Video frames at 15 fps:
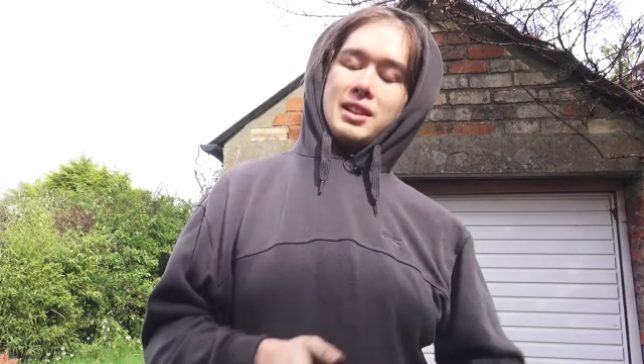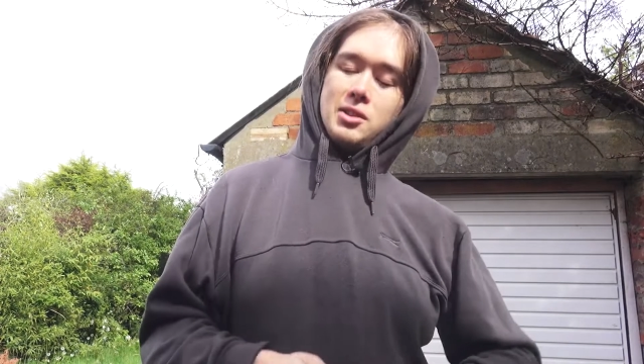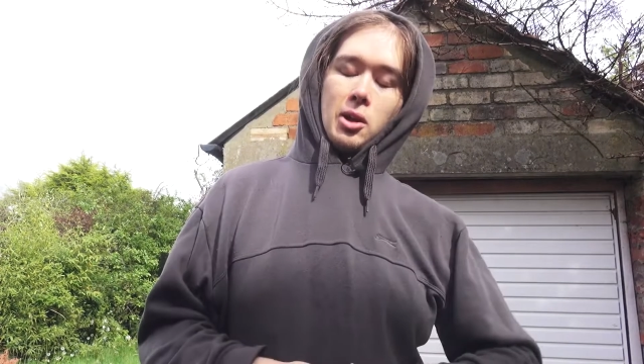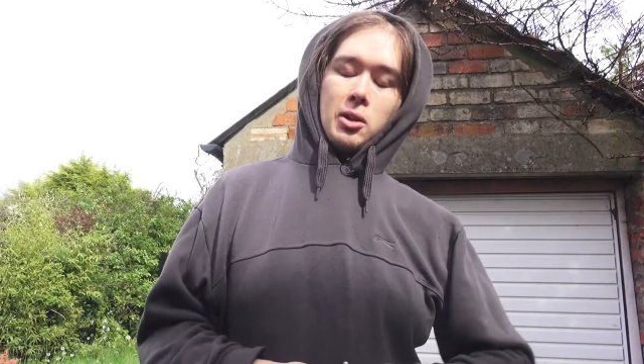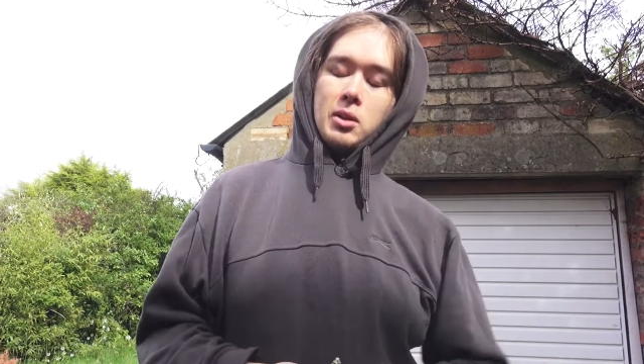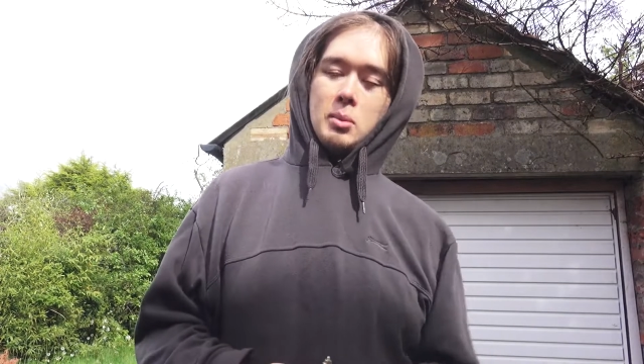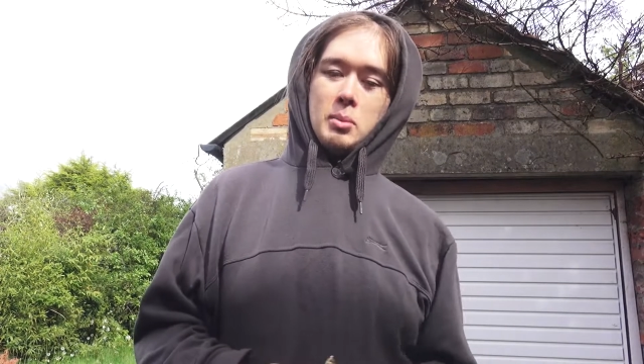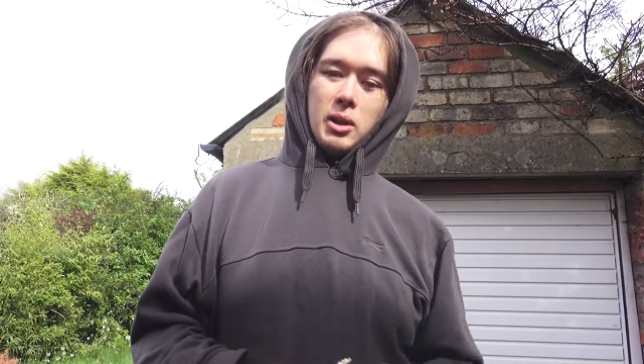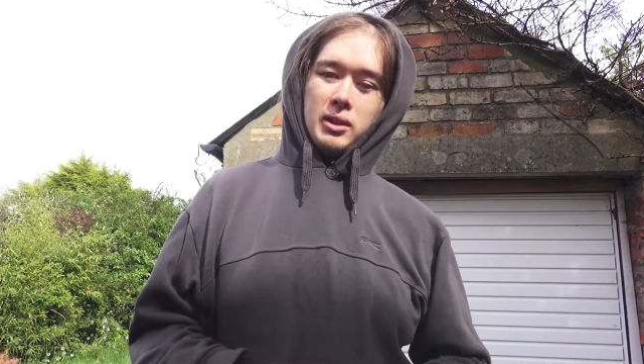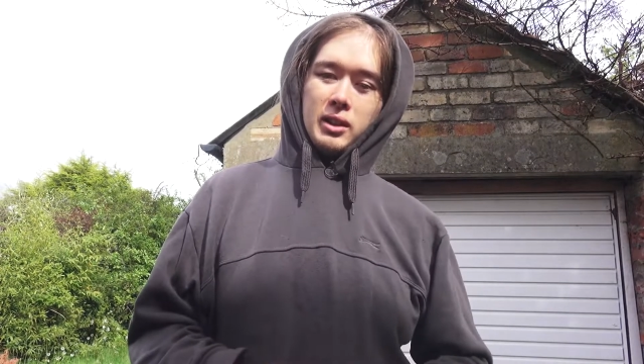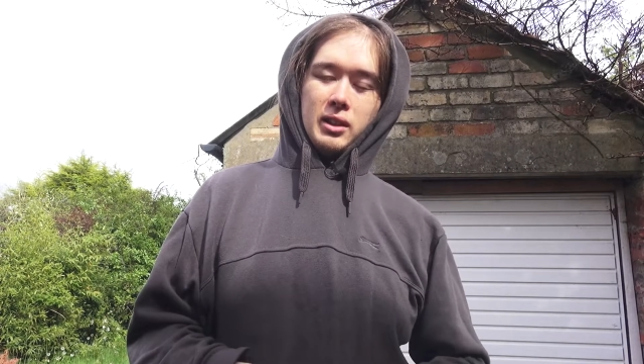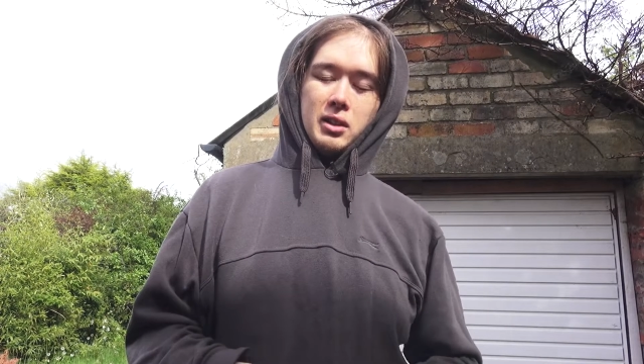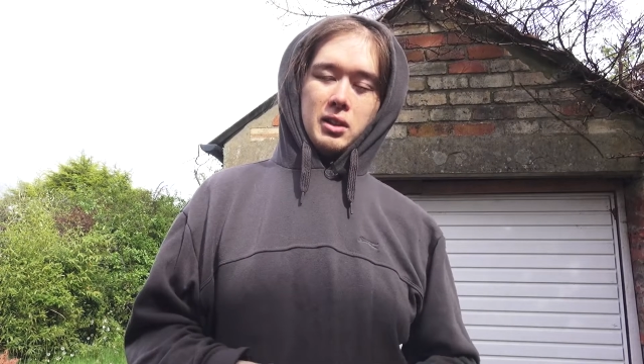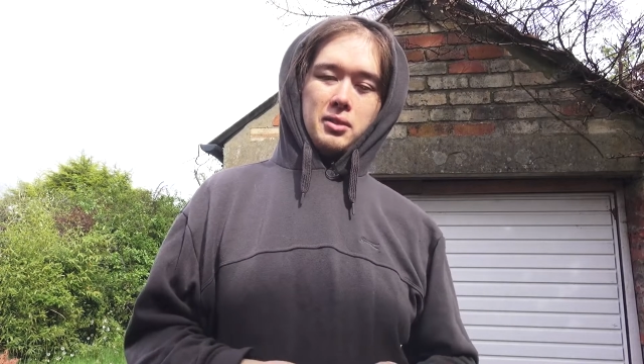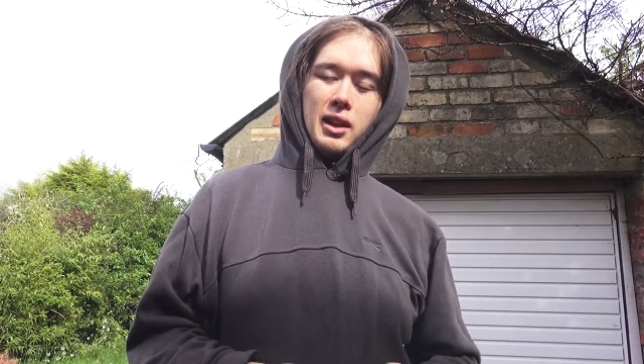turn them on
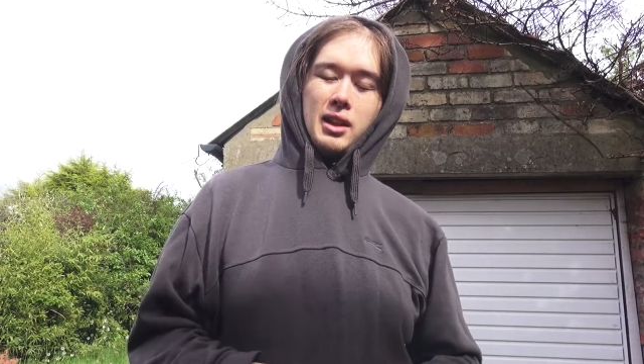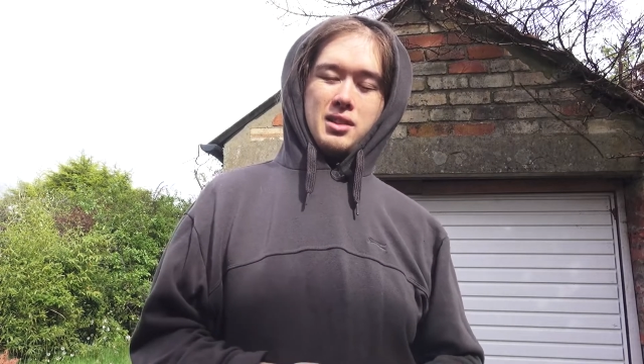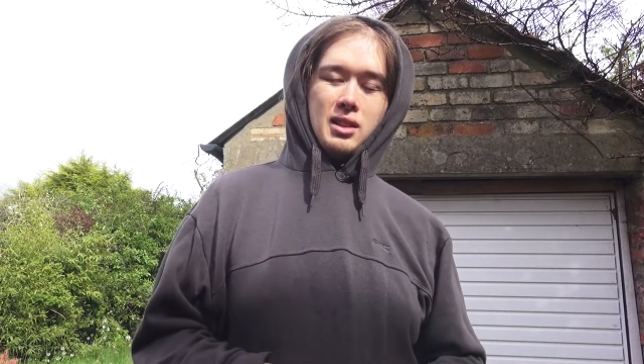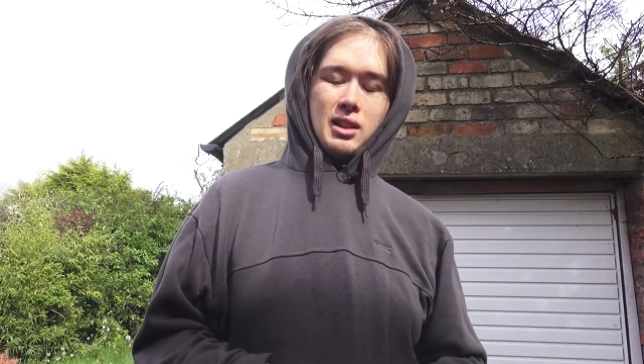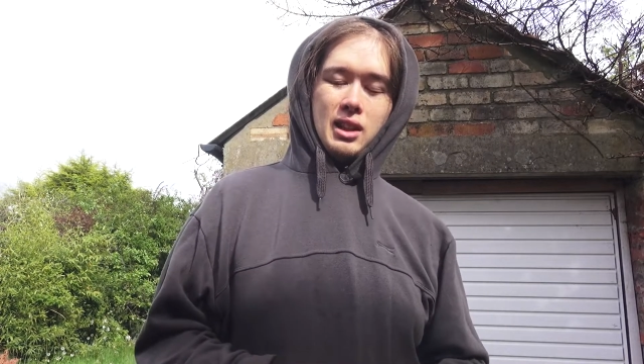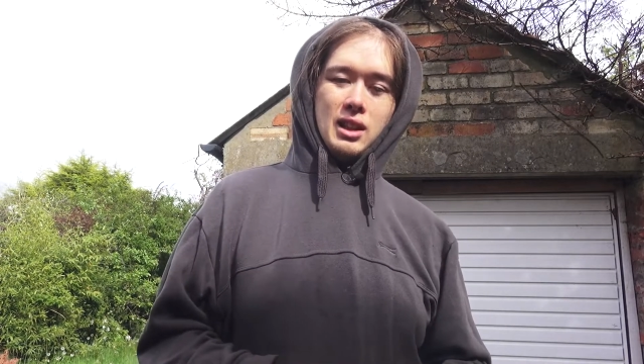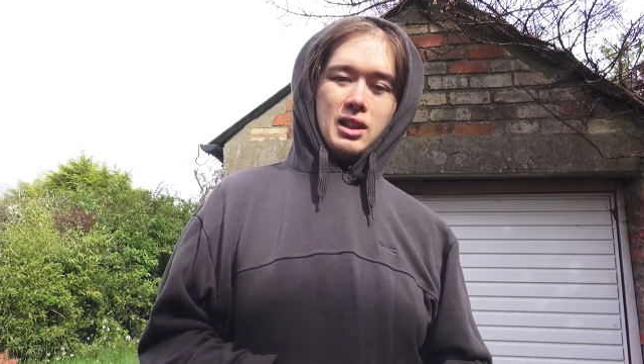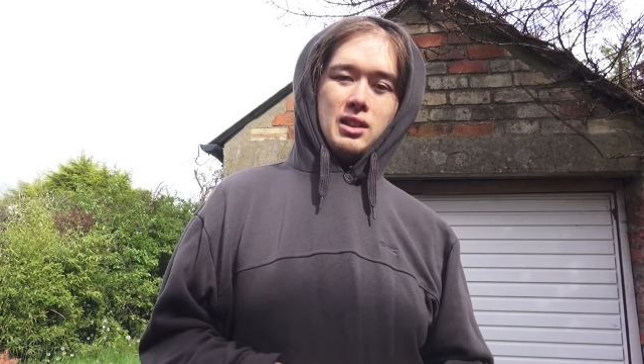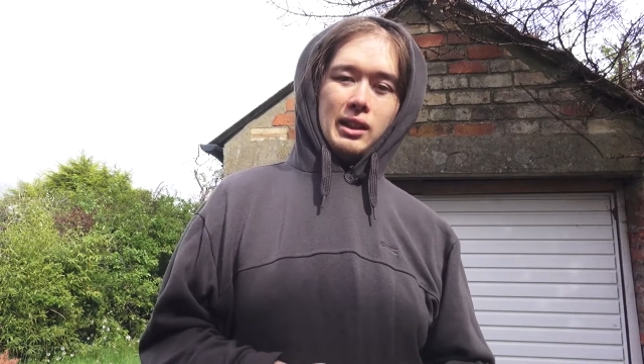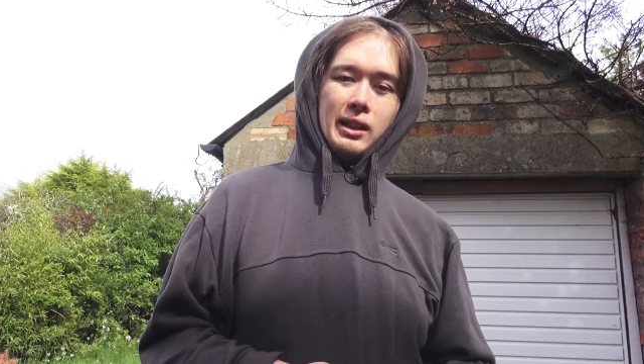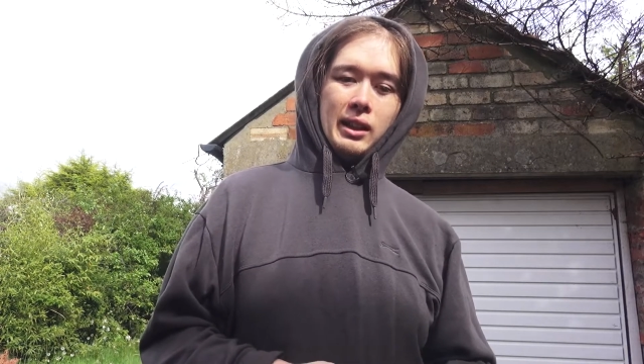and off as I need.